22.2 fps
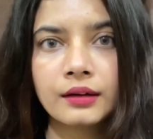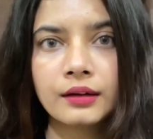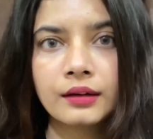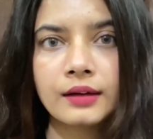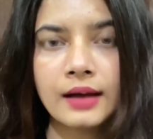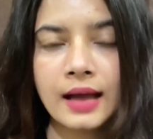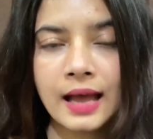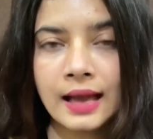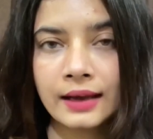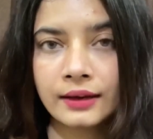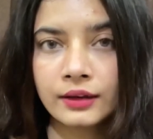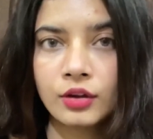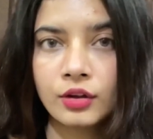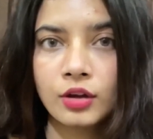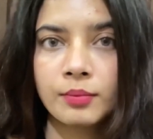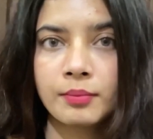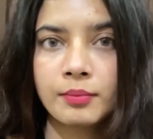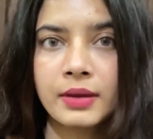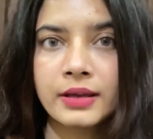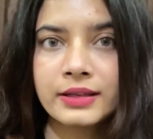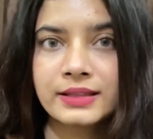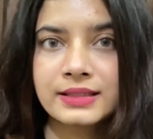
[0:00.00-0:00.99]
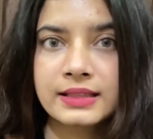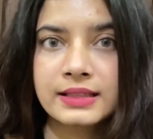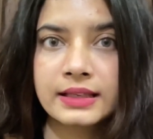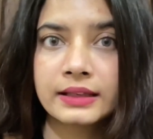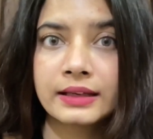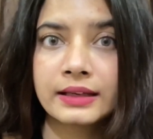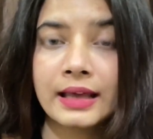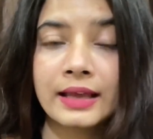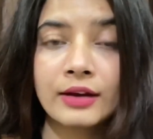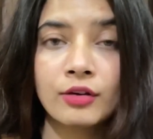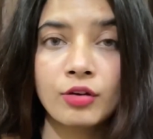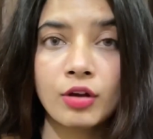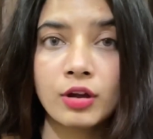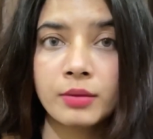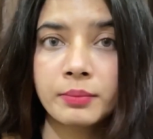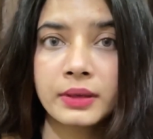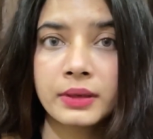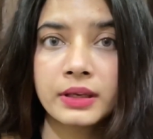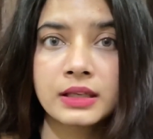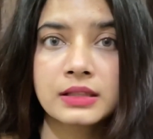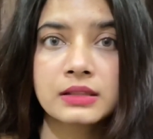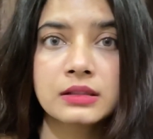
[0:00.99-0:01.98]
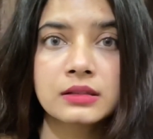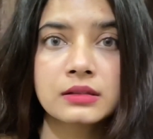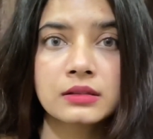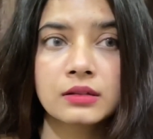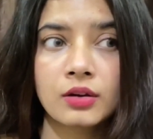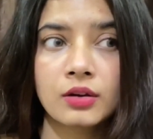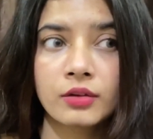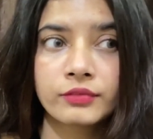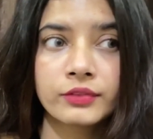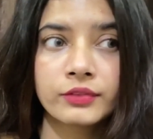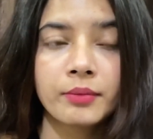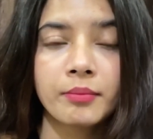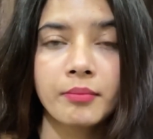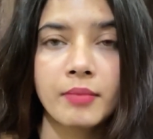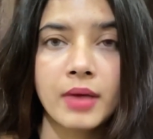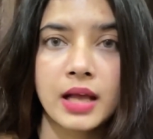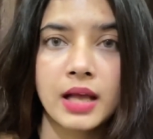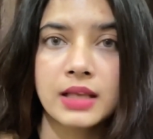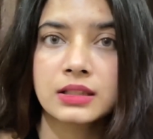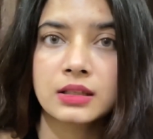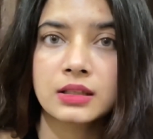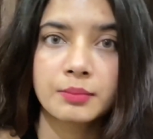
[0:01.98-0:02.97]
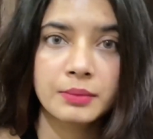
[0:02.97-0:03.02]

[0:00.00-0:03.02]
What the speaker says: acne on my skin, and not because of the mask,